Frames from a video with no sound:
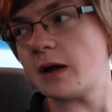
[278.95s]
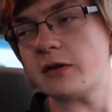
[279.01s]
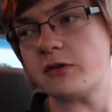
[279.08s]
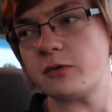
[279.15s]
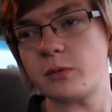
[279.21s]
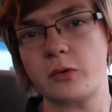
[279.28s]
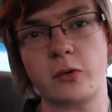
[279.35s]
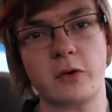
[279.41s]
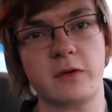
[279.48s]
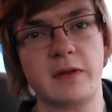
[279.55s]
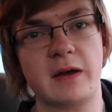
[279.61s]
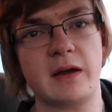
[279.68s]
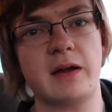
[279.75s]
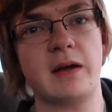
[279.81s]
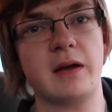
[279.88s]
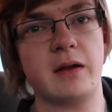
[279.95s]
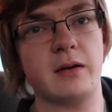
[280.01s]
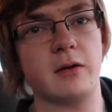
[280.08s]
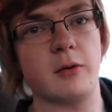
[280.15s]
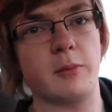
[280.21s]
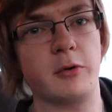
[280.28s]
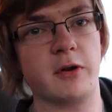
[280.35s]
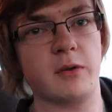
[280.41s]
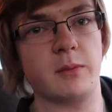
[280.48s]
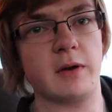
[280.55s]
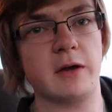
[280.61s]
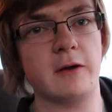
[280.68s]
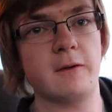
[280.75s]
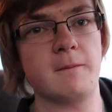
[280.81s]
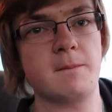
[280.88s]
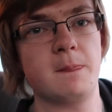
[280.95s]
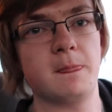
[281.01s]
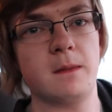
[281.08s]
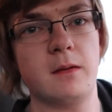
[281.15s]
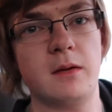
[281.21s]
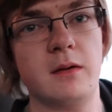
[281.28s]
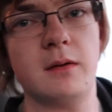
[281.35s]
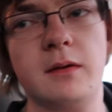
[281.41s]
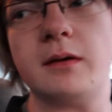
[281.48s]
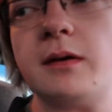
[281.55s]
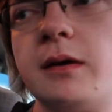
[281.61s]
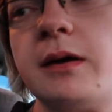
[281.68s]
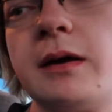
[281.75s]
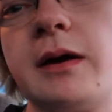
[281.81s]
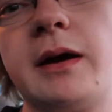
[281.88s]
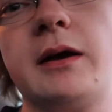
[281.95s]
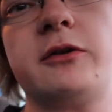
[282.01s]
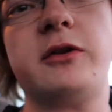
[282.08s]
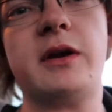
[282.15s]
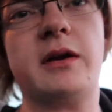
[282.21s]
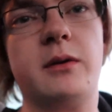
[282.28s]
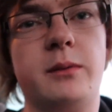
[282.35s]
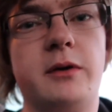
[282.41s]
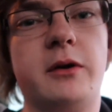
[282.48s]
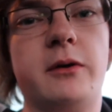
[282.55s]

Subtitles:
I just recorded that and I'll put it in right here. So yeah, here we